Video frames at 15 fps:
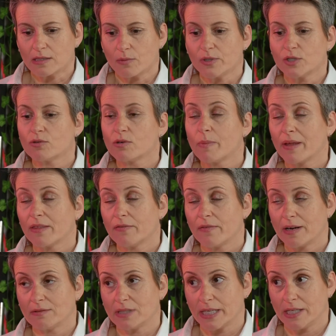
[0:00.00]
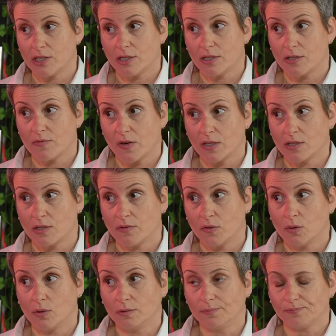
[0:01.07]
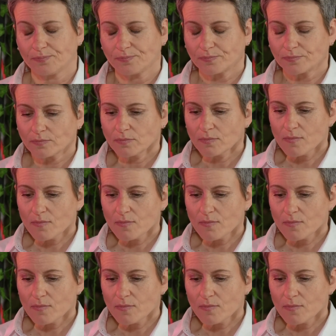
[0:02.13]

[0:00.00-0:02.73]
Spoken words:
so we talk about the foundations first of all, and